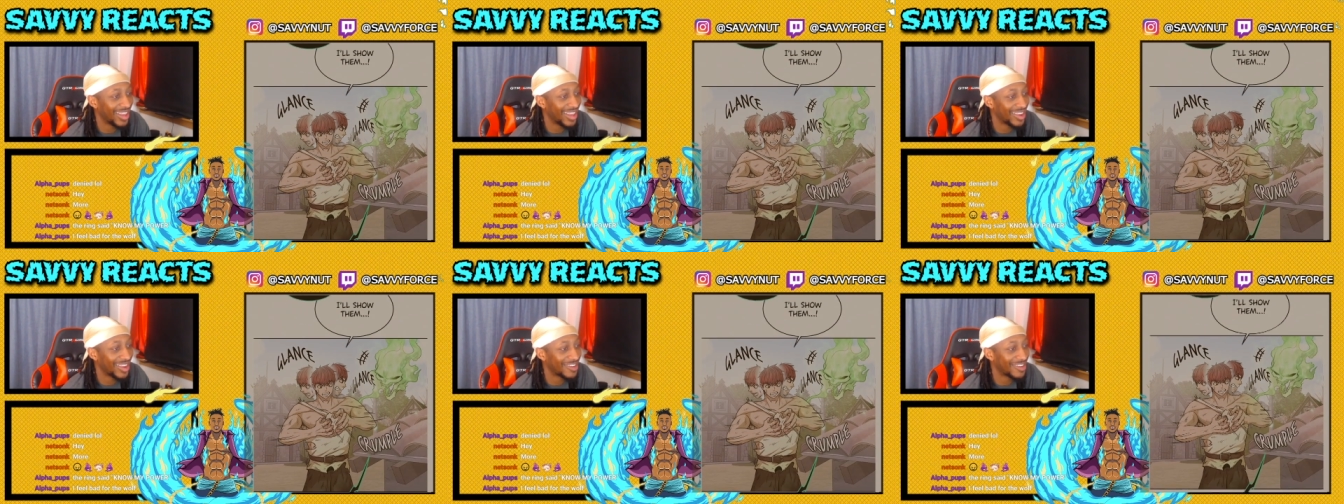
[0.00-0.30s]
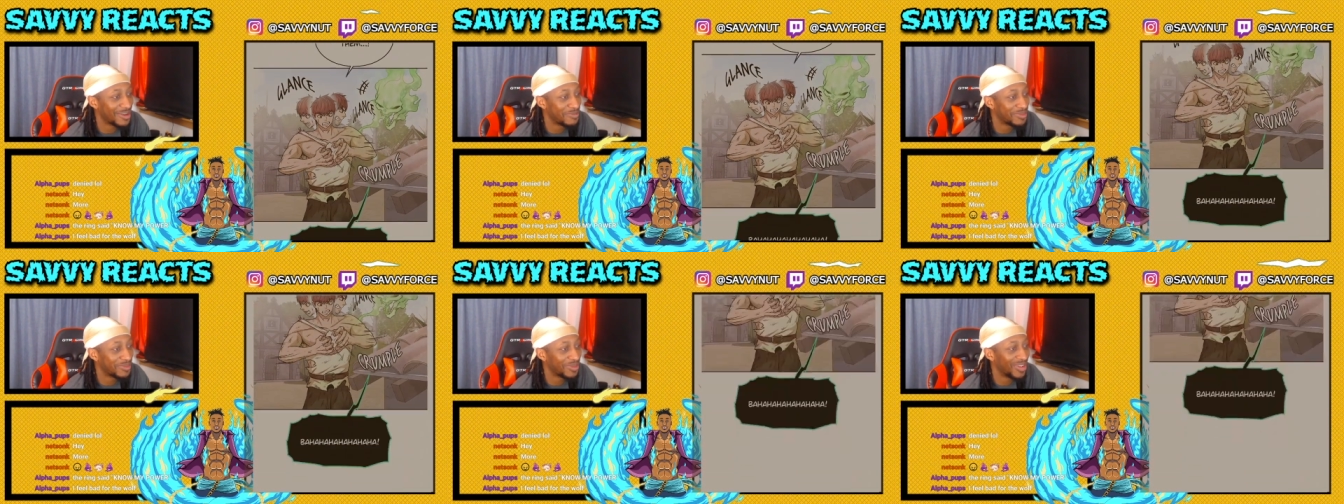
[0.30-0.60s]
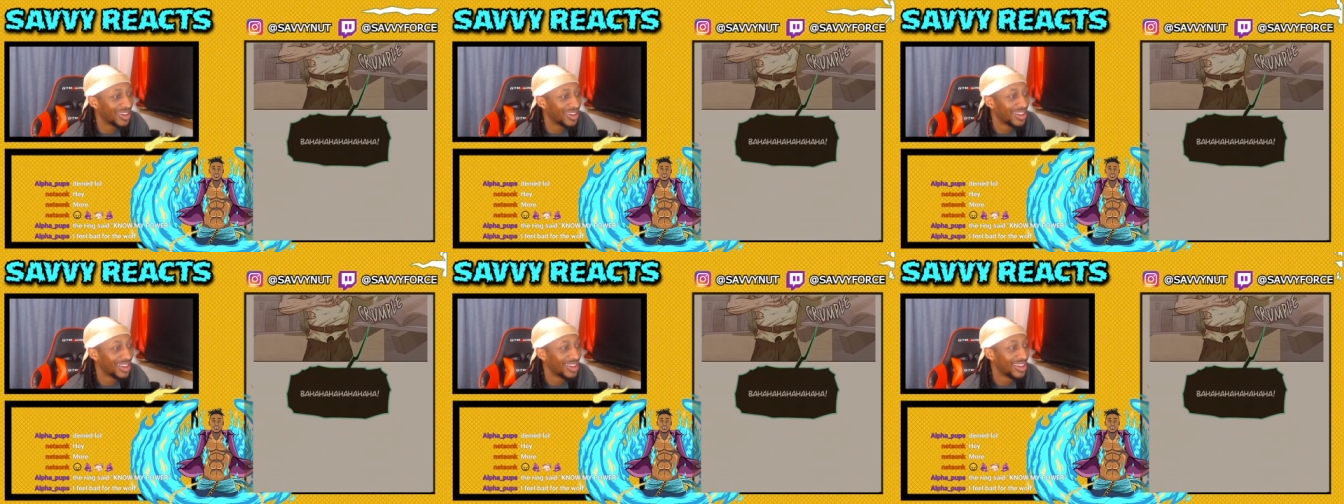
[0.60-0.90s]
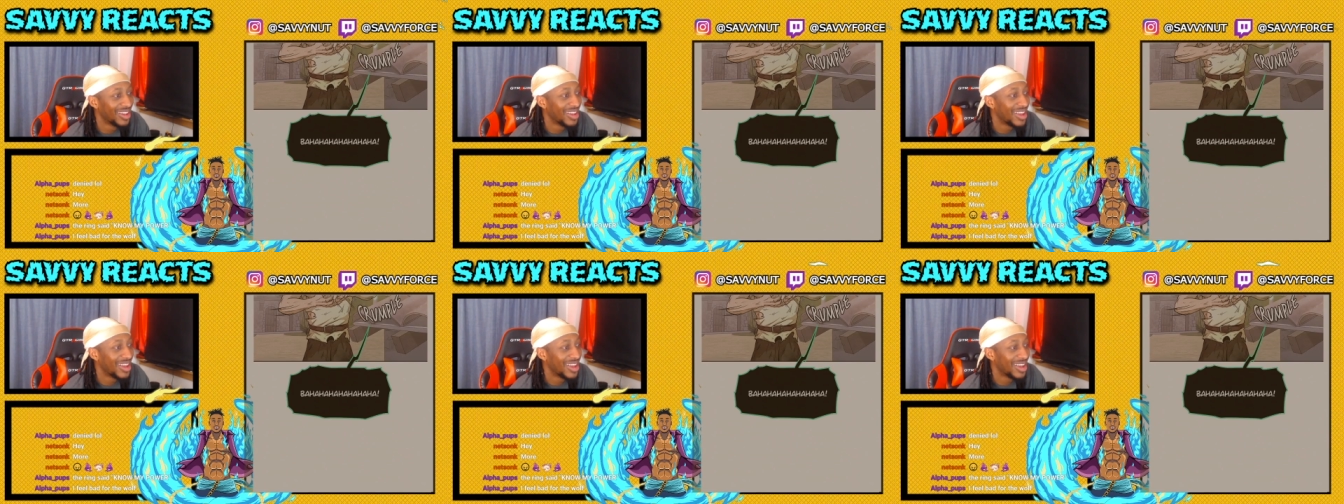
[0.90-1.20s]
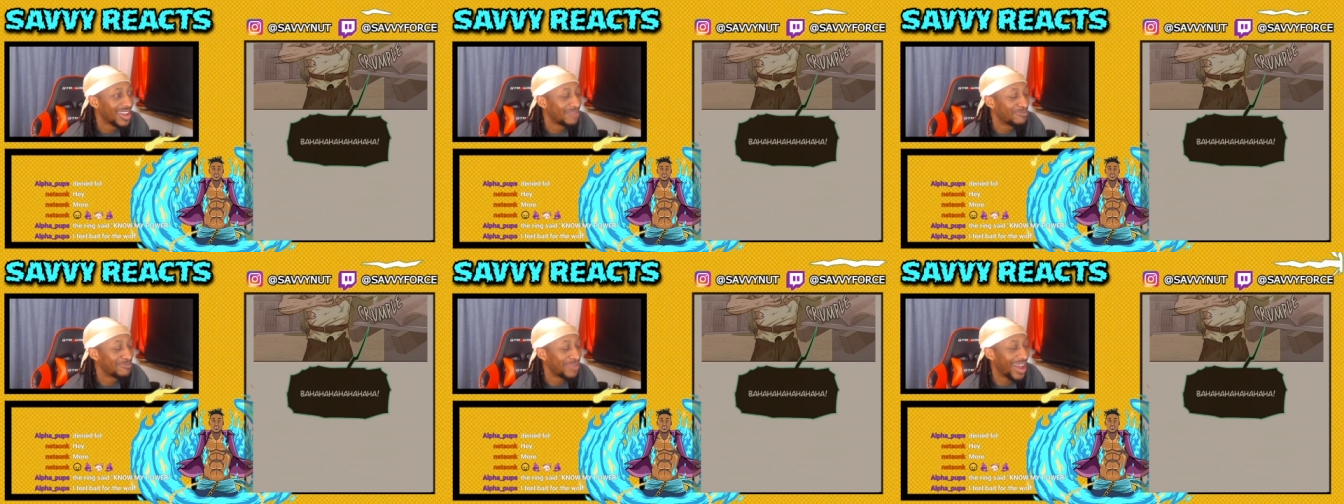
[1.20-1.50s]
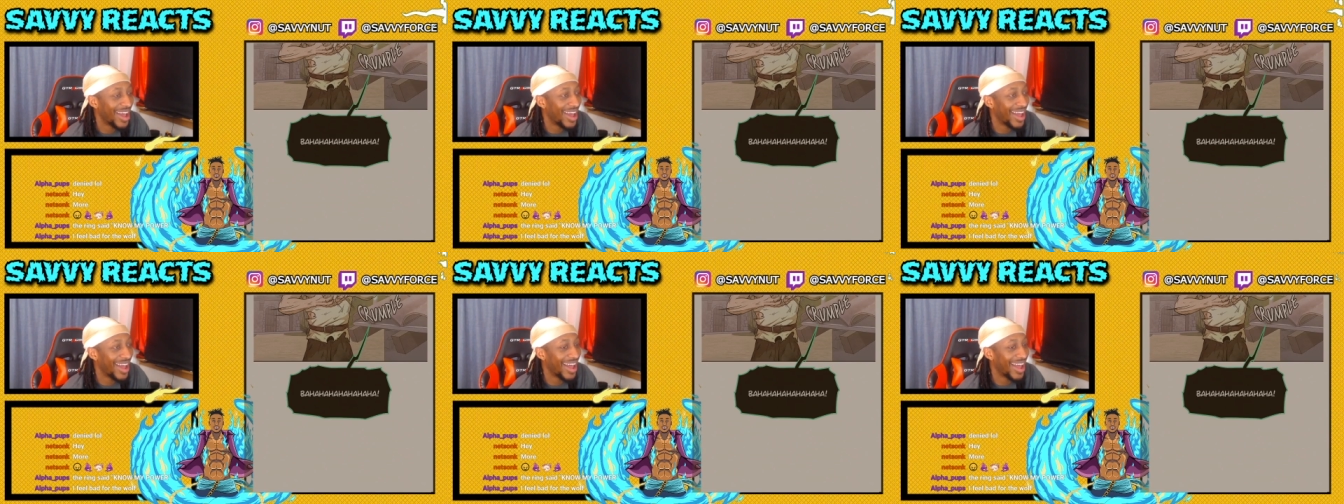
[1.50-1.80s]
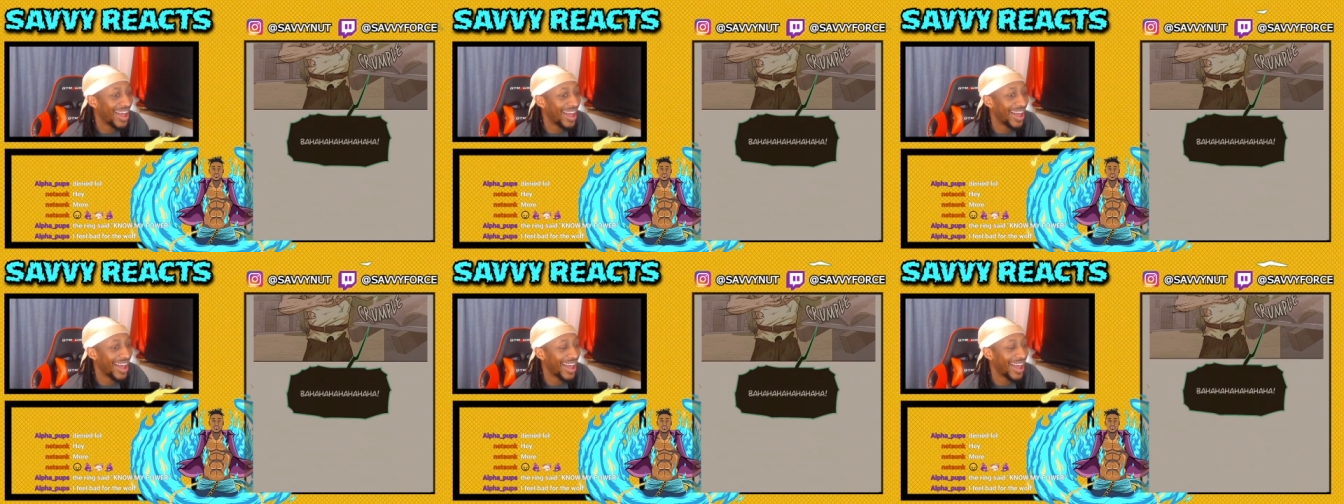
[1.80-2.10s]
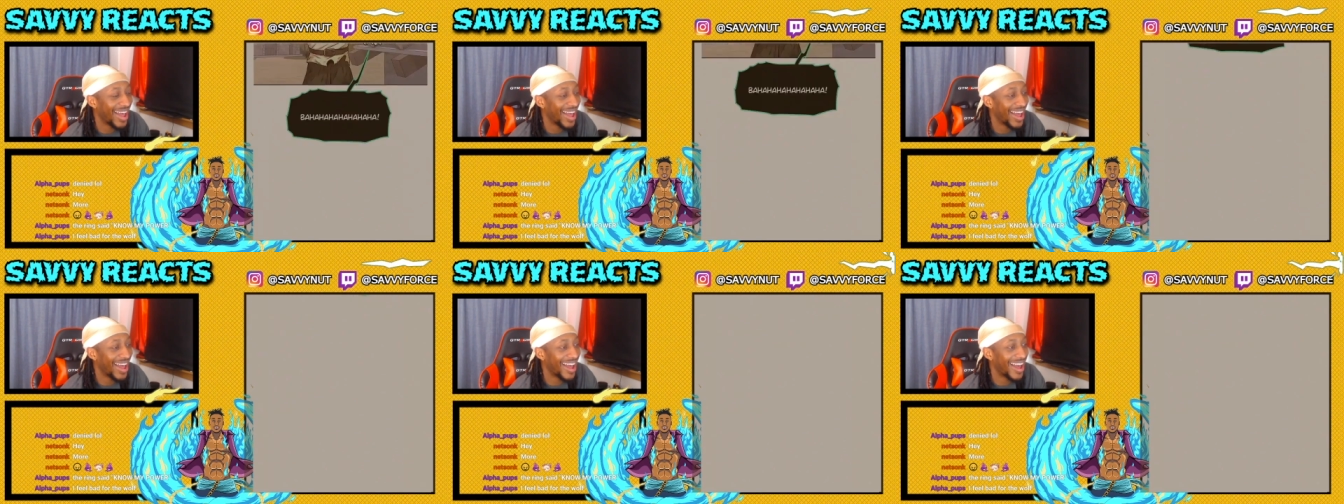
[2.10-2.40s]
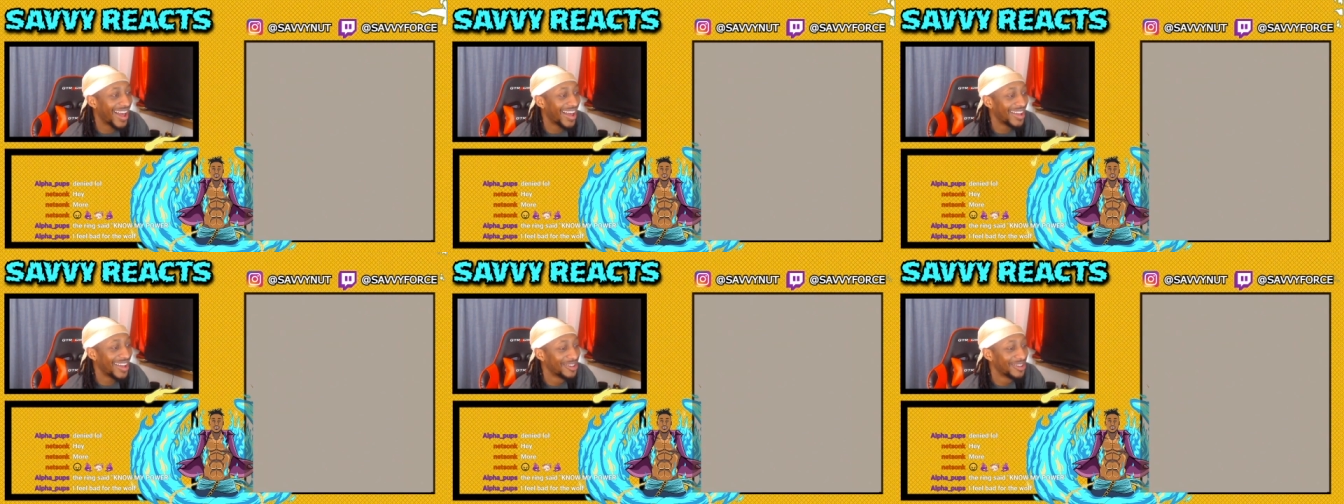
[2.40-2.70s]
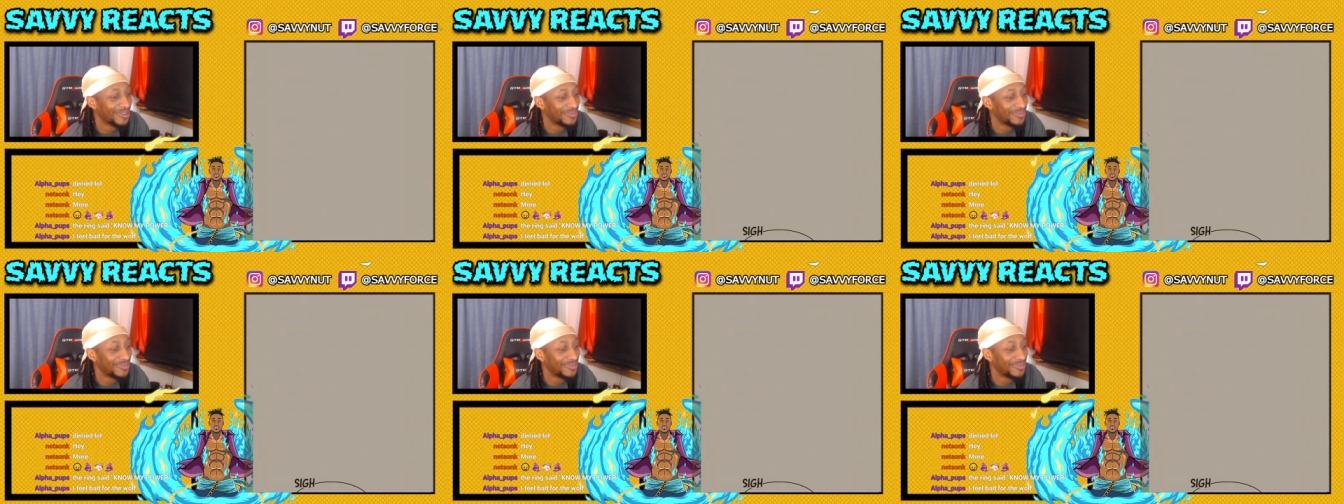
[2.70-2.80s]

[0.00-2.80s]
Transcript: Crumple. Bah!